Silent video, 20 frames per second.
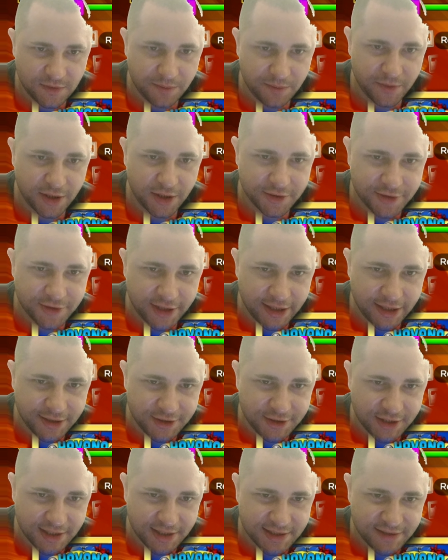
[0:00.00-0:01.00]
not trying to
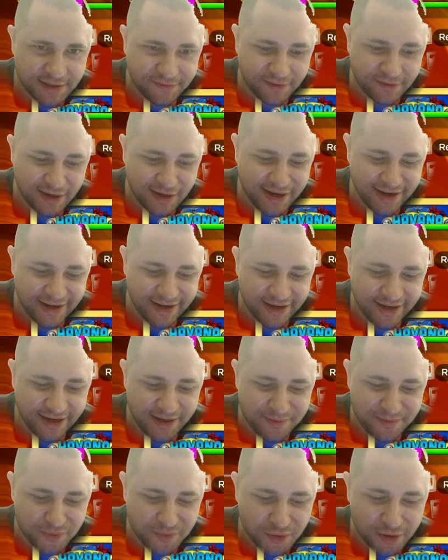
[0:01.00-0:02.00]
justify
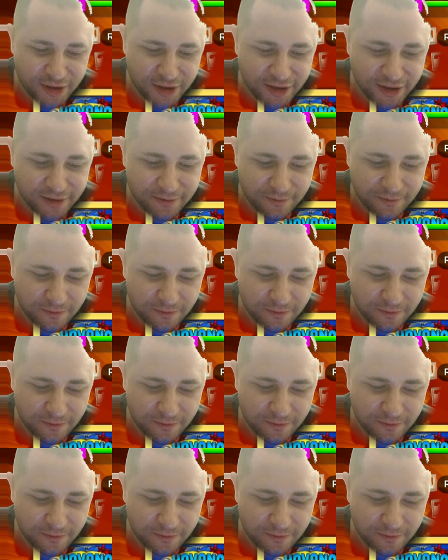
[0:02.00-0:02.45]
anymore